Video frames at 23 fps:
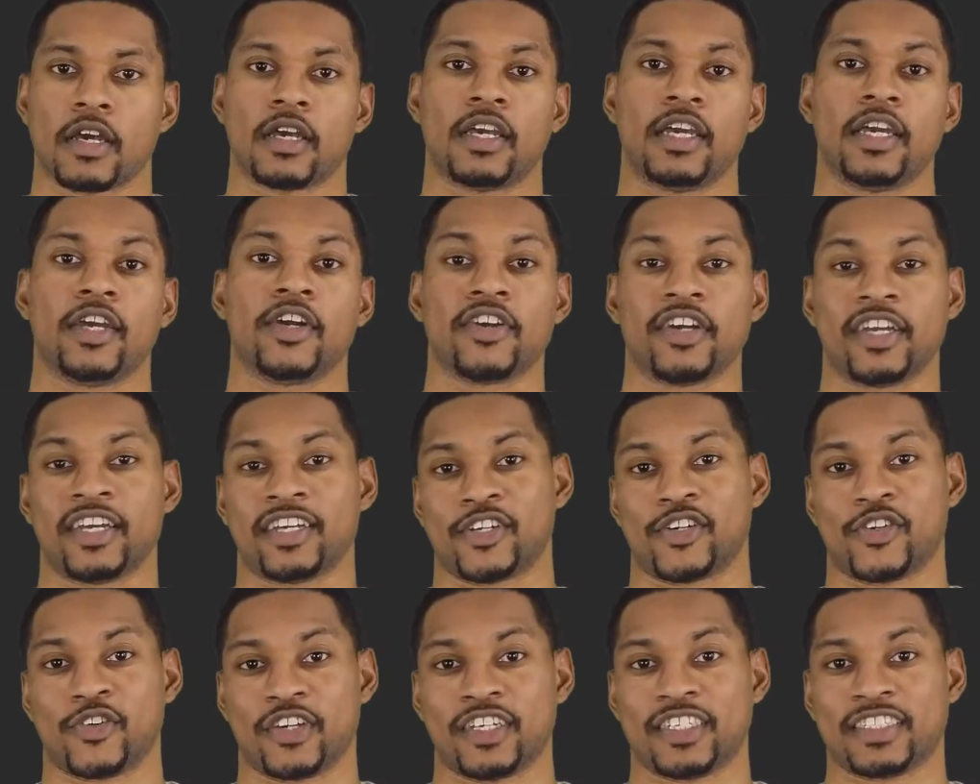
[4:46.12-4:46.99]
Here it
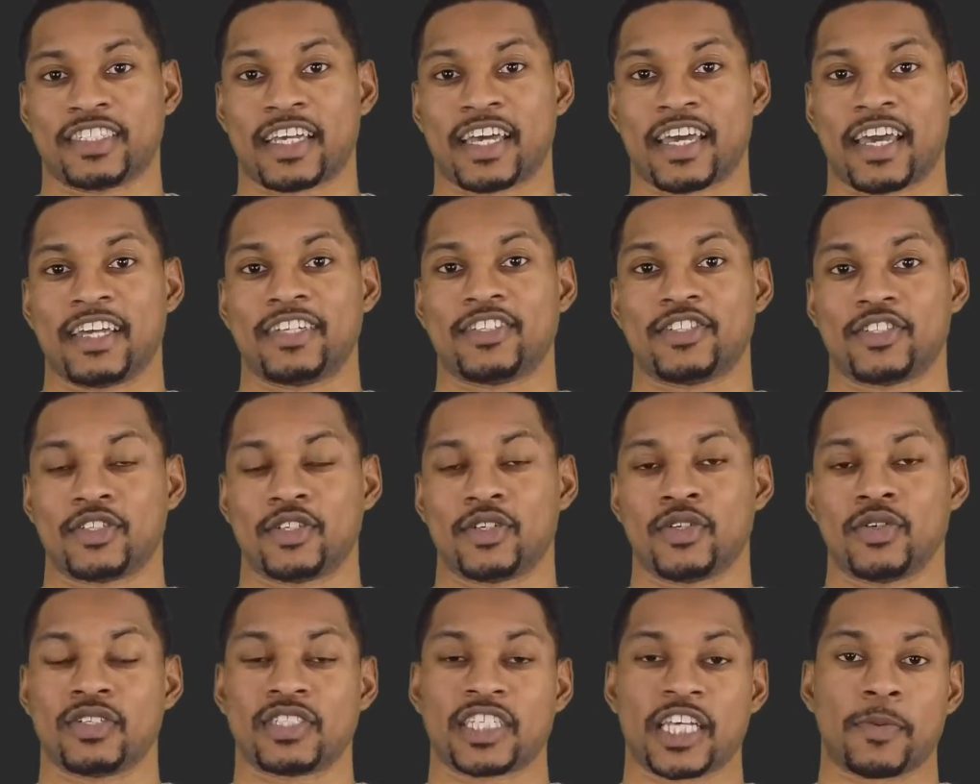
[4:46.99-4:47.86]
agrees that
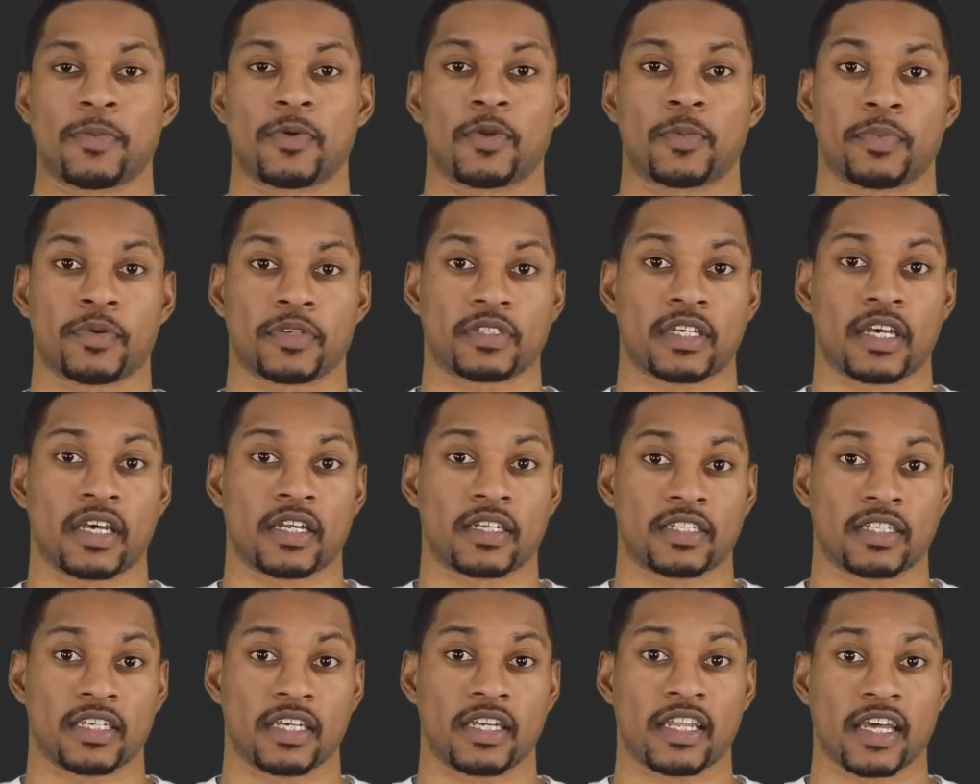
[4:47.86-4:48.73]
H2 is able to
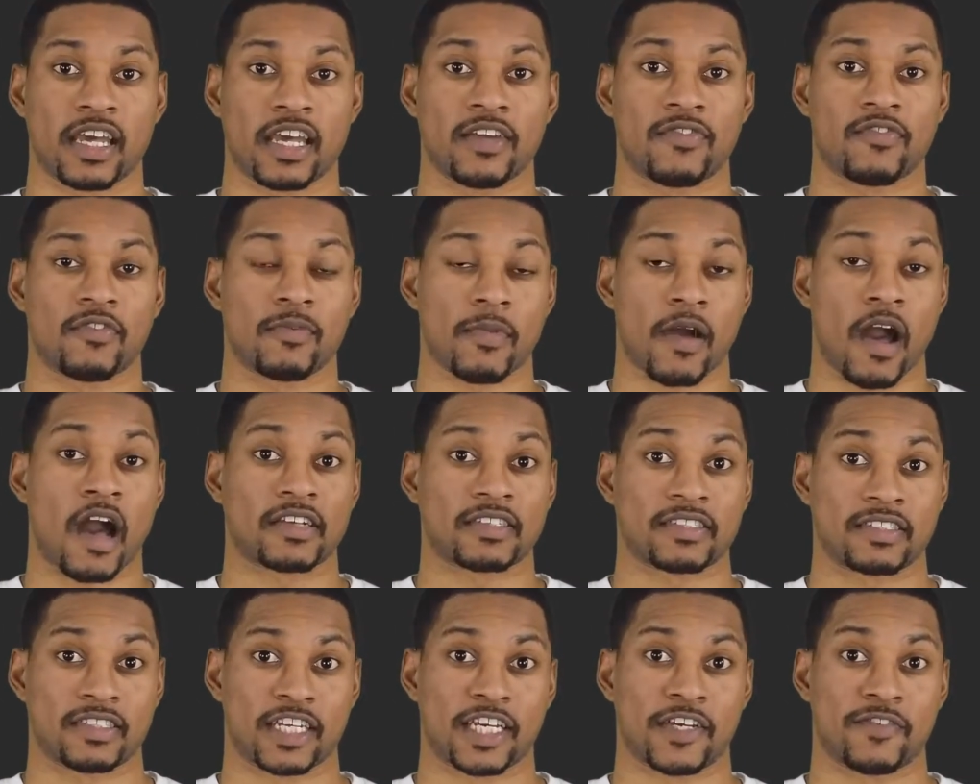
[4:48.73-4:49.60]
protect DNA from
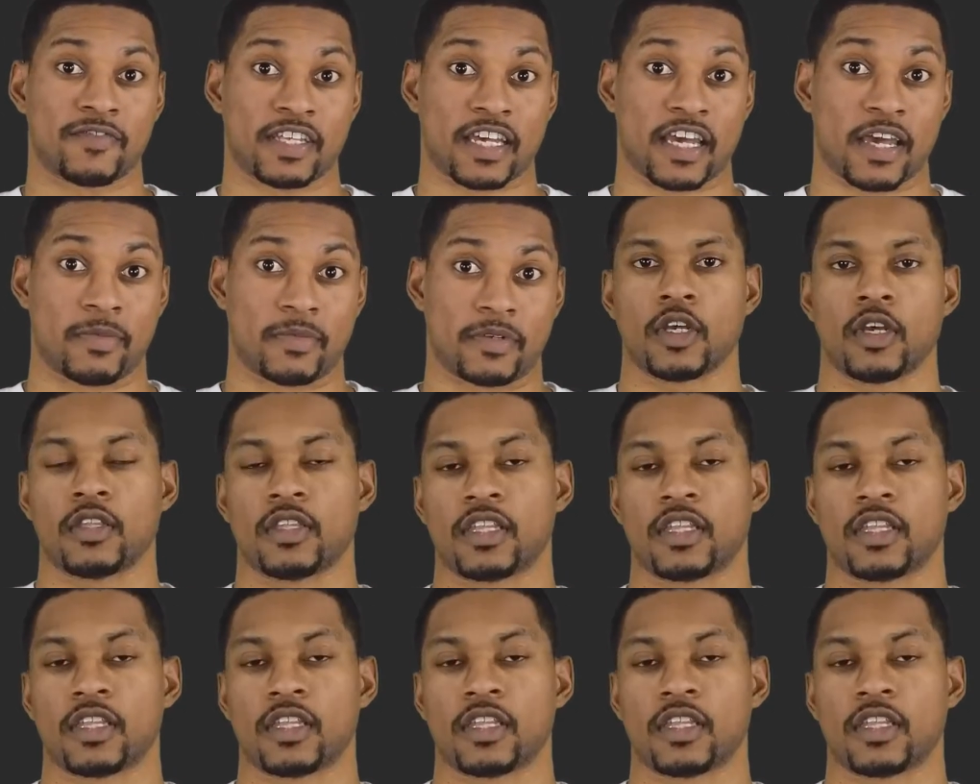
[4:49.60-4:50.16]
oxidative damage.